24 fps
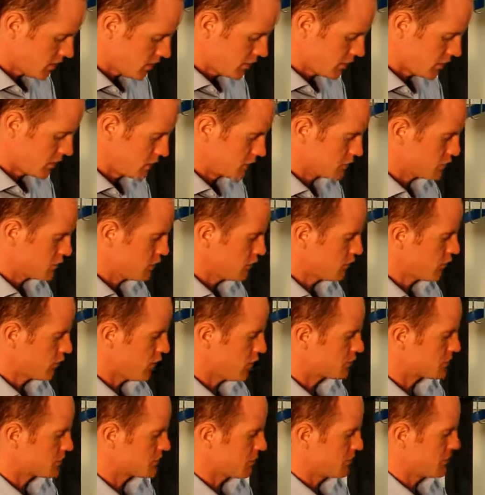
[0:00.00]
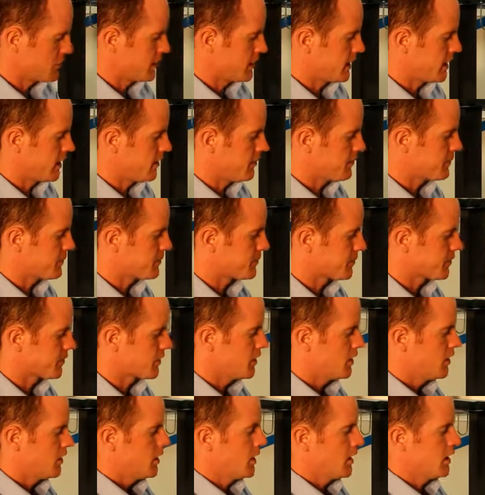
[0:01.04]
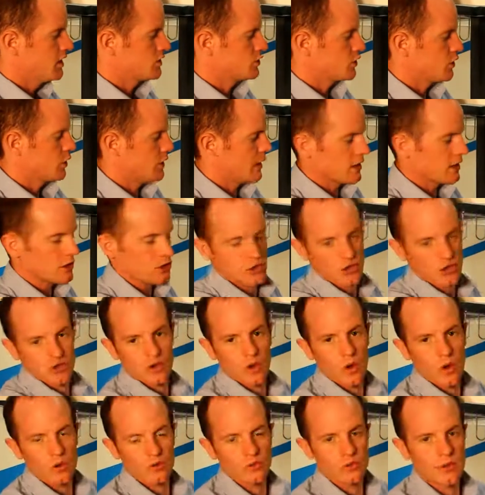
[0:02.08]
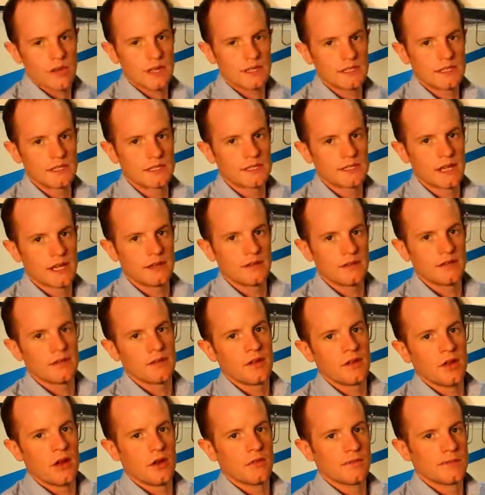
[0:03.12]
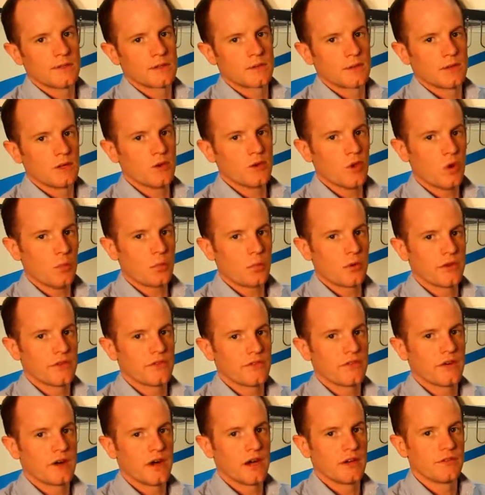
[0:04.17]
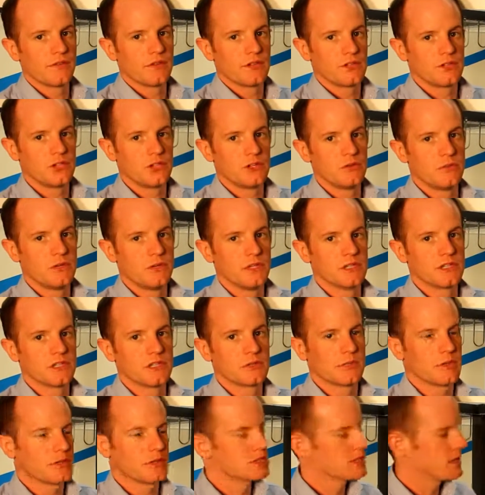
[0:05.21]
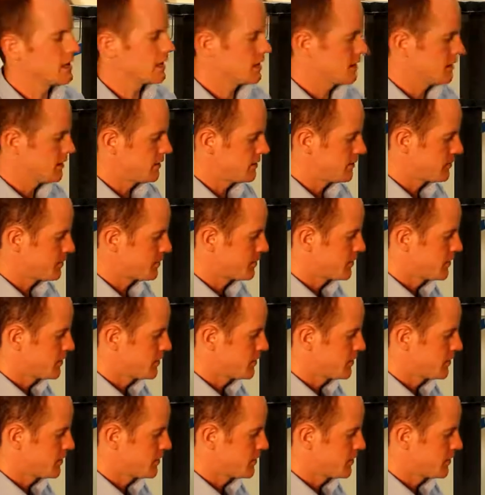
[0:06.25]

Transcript: You've got your 2 ropes coming down. It's got that controlled rate descent between 0.5 and 2 meters per second.